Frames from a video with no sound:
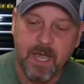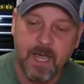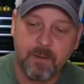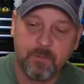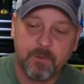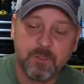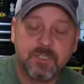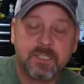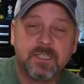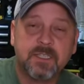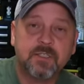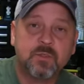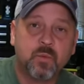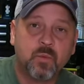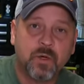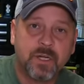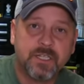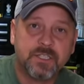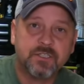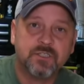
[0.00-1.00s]
I'm using this
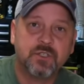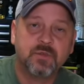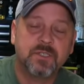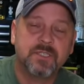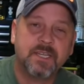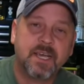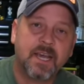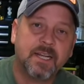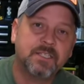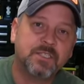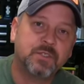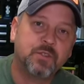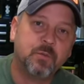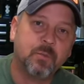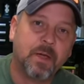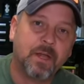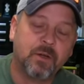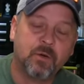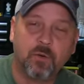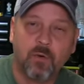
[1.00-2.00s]
winch to attach to
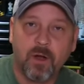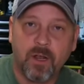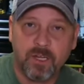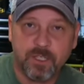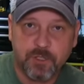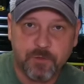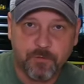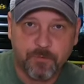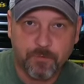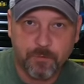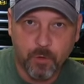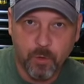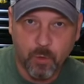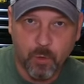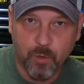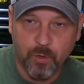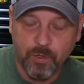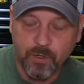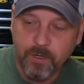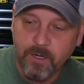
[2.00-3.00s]
my garage
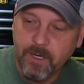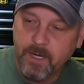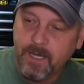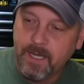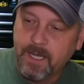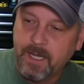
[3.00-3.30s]
floor